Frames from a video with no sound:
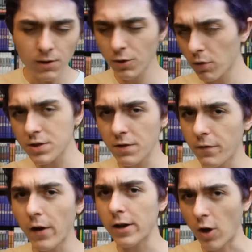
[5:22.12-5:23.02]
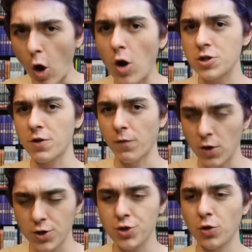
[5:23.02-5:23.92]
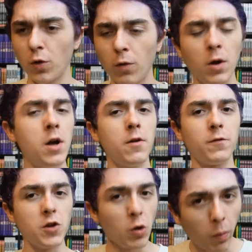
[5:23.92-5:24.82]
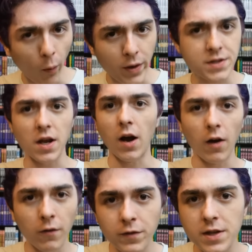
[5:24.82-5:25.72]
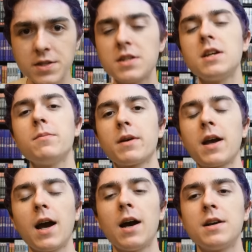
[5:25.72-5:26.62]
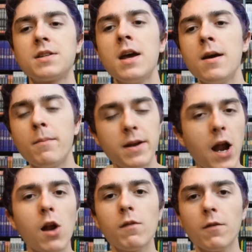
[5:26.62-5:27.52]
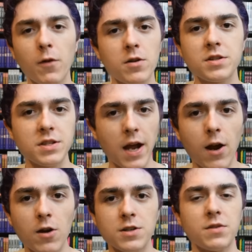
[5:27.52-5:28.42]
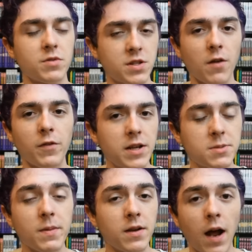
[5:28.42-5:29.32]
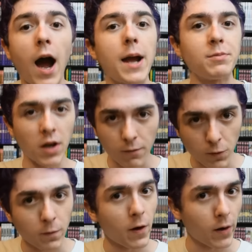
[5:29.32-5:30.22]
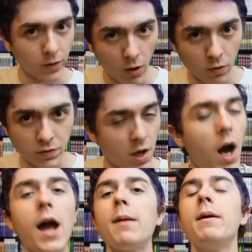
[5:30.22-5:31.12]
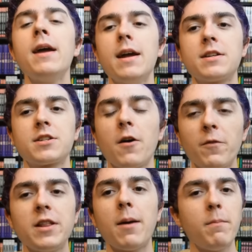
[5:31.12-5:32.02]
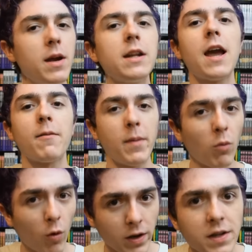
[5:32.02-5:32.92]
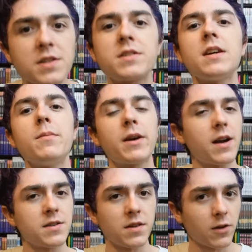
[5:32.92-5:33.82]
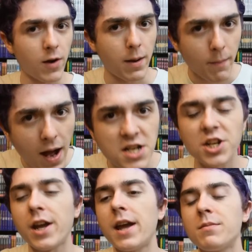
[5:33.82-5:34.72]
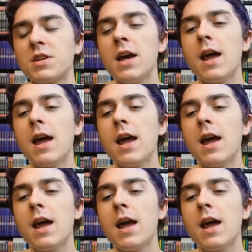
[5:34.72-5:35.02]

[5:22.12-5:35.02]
there were some very controversial viewpoints of this scene because Minerva versus Erza was something that's been hyped up for a very long time. It's something that many have been wanting to see because of the Grand Magic games,